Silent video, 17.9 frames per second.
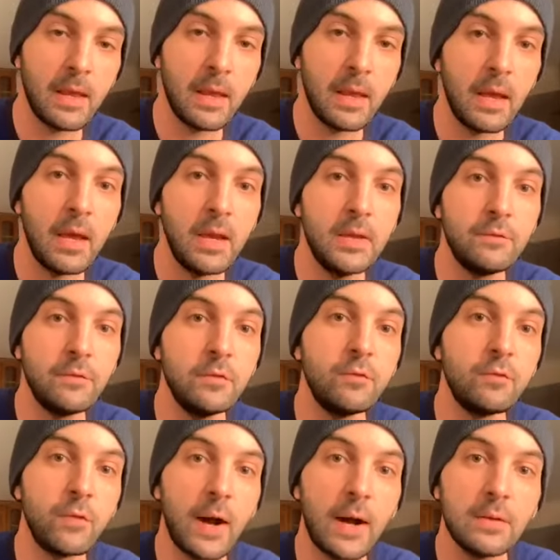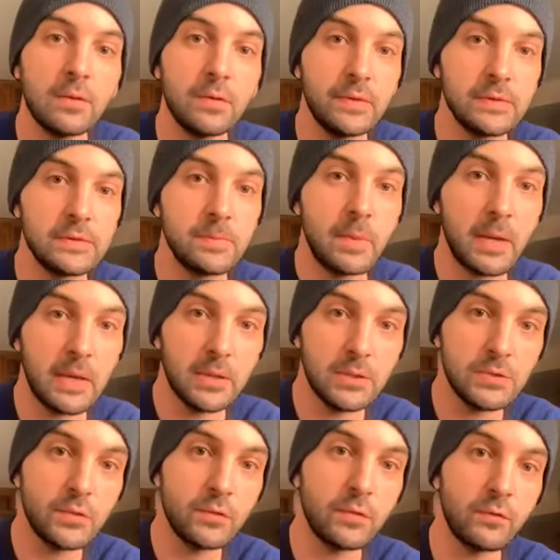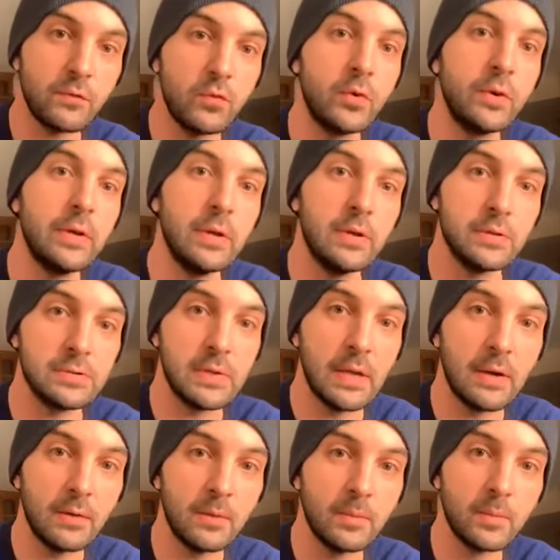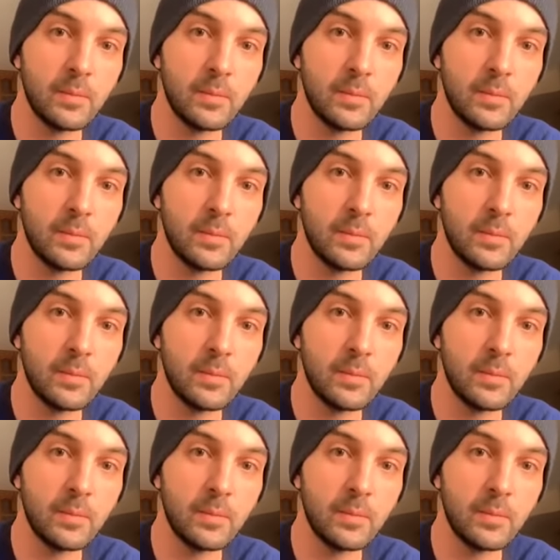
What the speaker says: And if you follow this page for 4 years now,